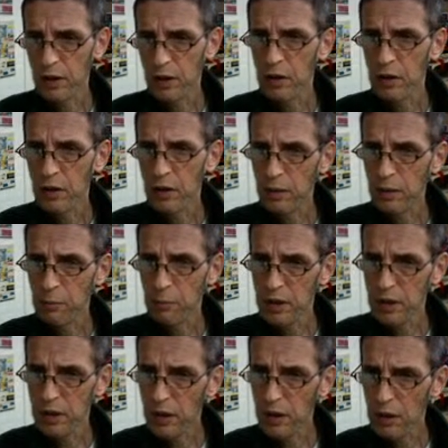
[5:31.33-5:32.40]
Let me
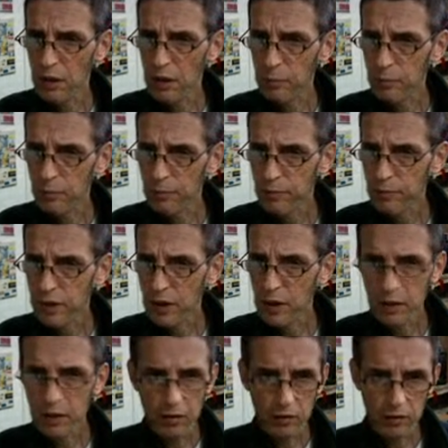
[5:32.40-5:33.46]
take it
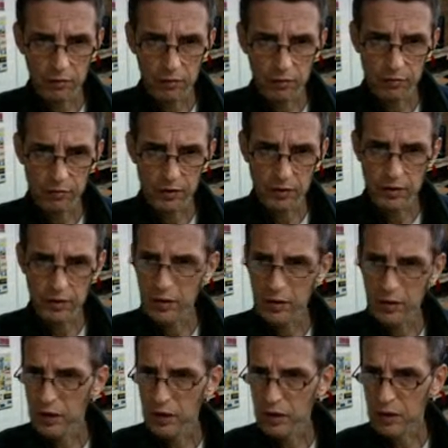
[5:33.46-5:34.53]
off the